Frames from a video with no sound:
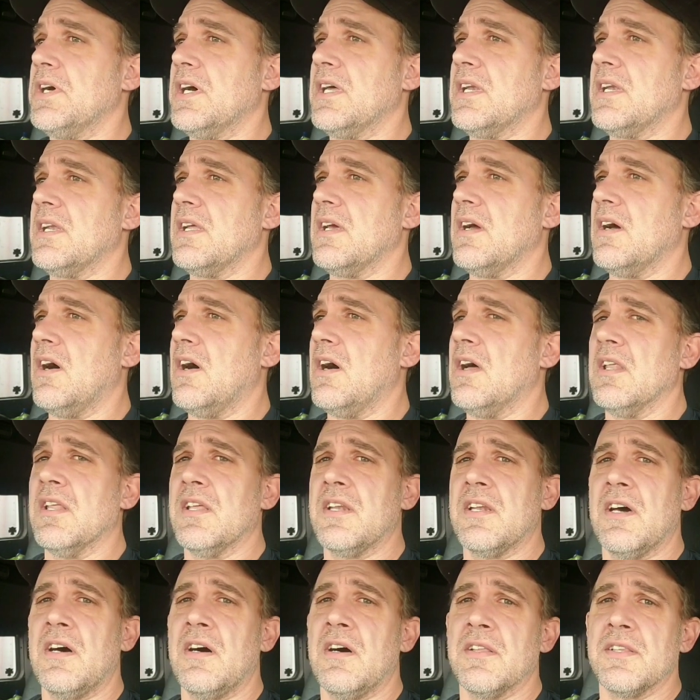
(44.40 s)
But
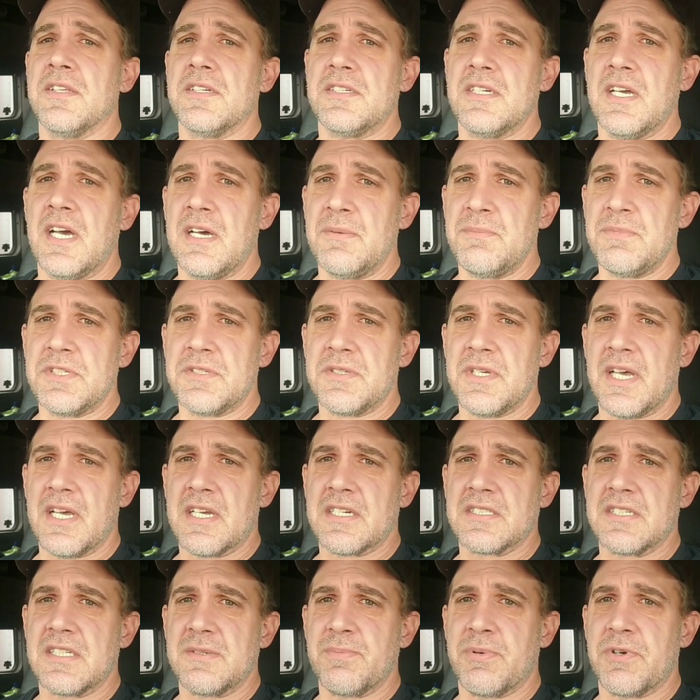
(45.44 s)
all in all, the job is
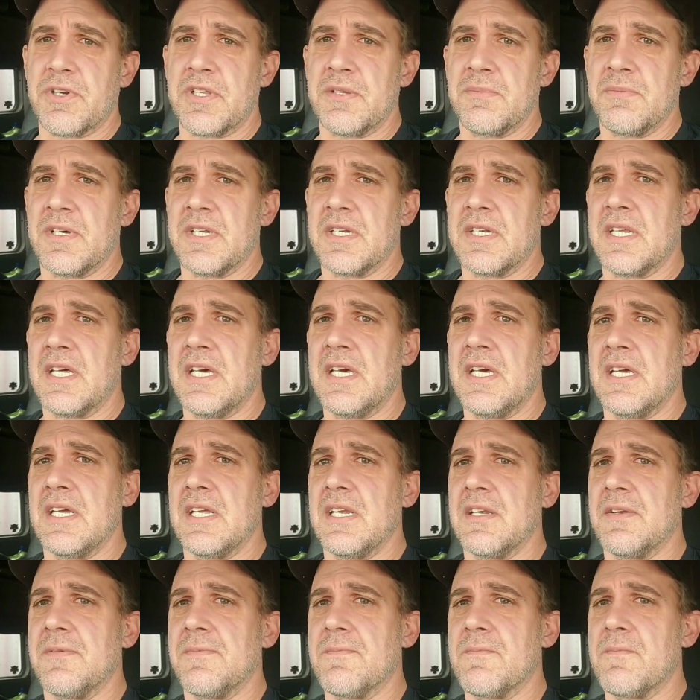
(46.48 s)
actually pretty
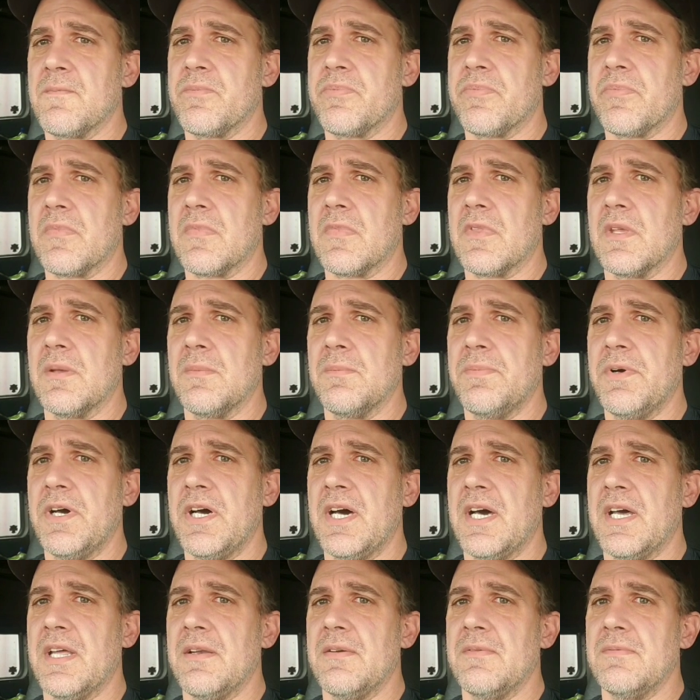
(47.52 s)
mundane.
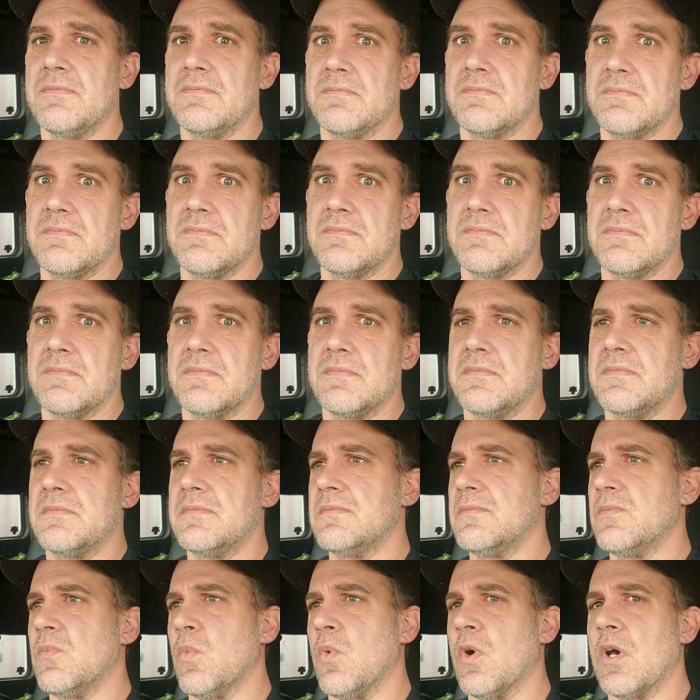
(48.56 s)
But
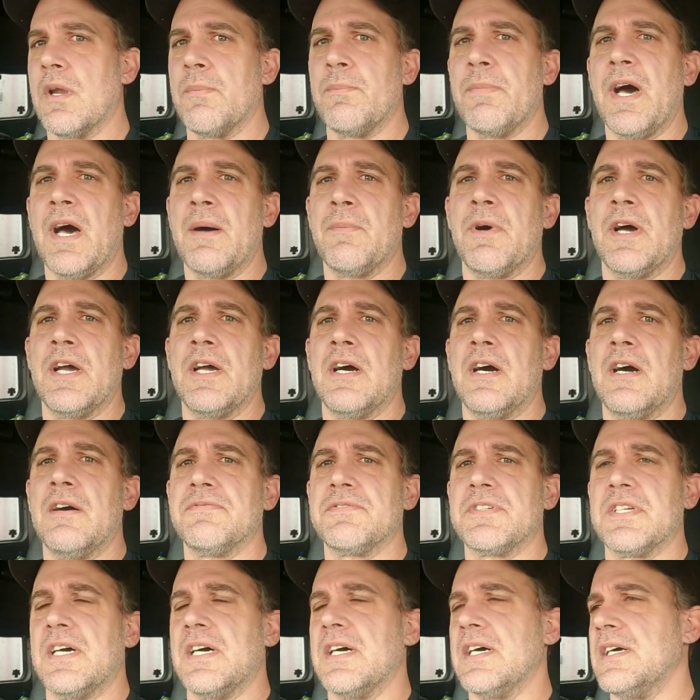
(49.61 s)
what about my
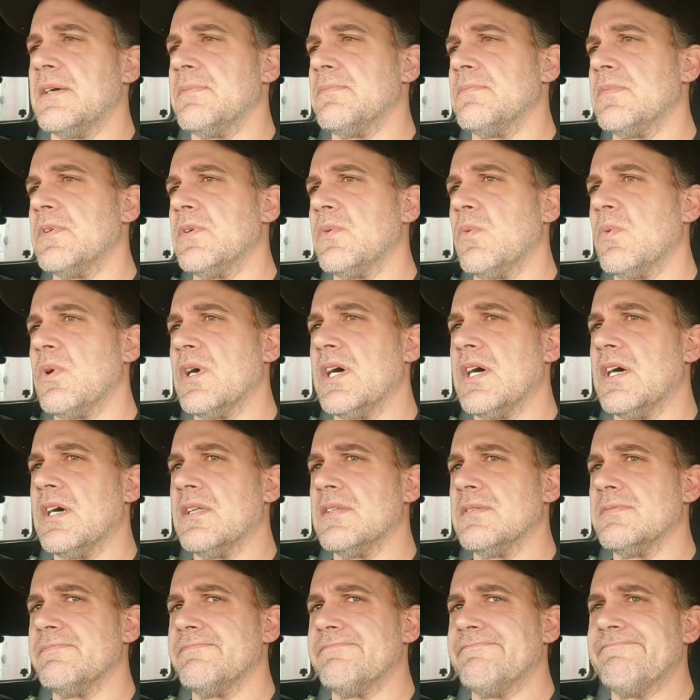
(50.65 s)
off time?
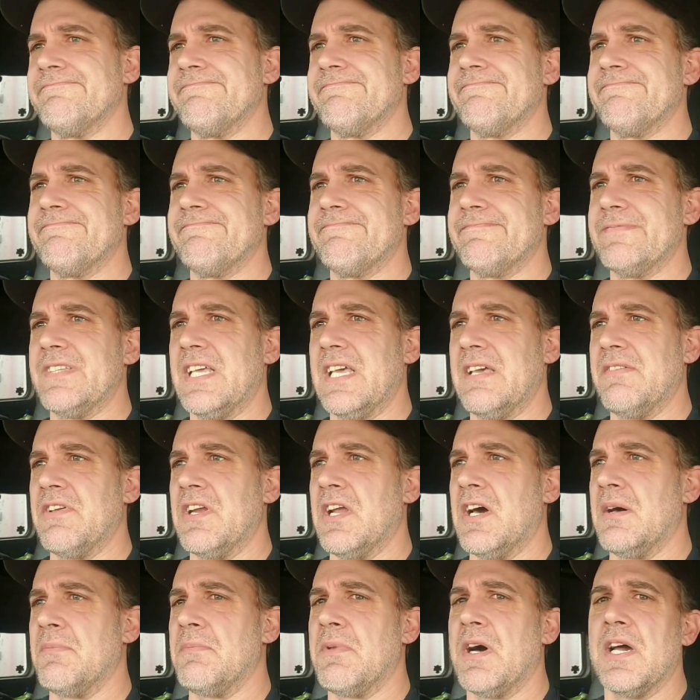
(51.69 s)
Well,
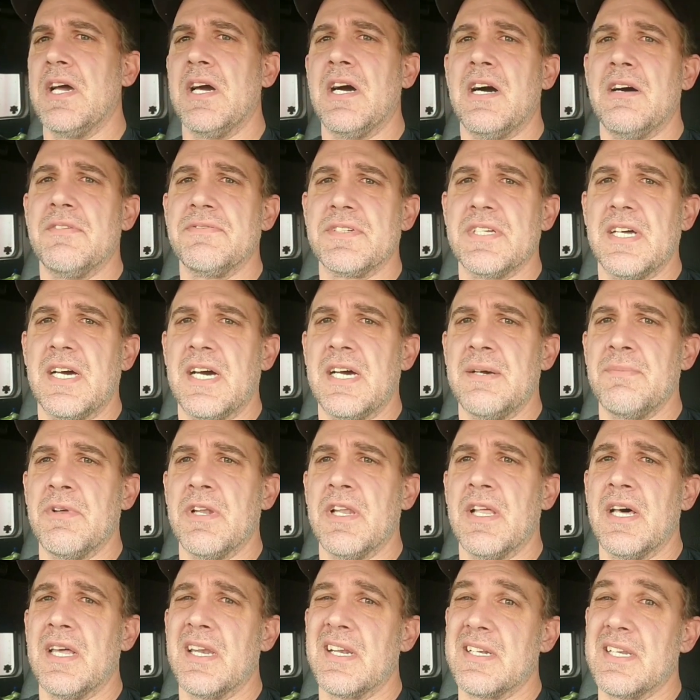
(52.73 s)
even on my off
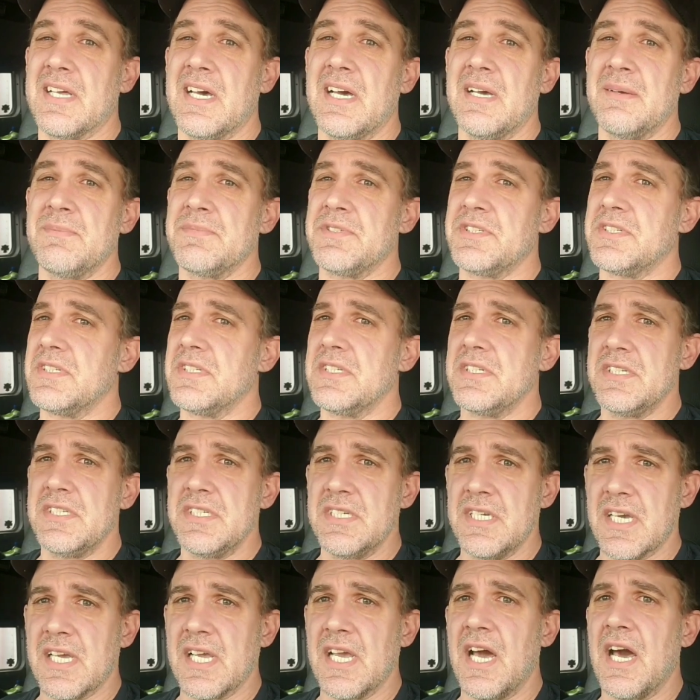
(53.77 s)
time, a lot of times
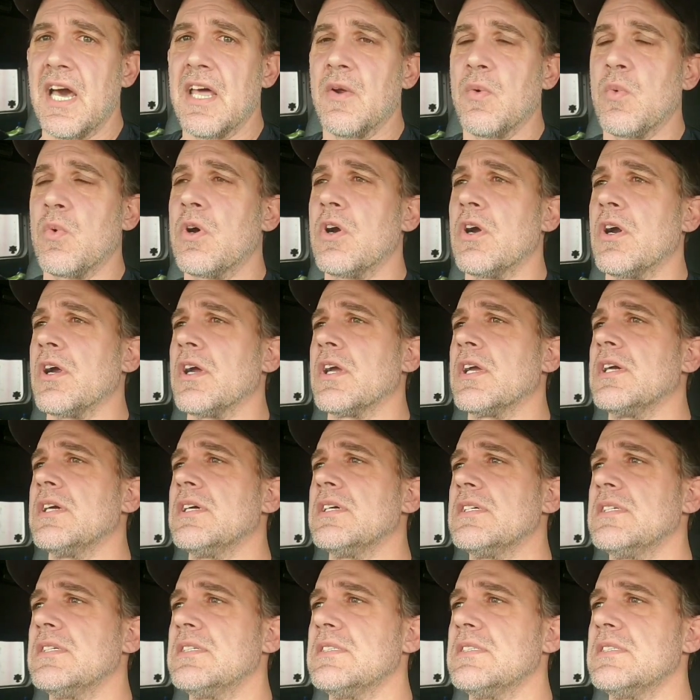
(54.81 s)
you gotta work.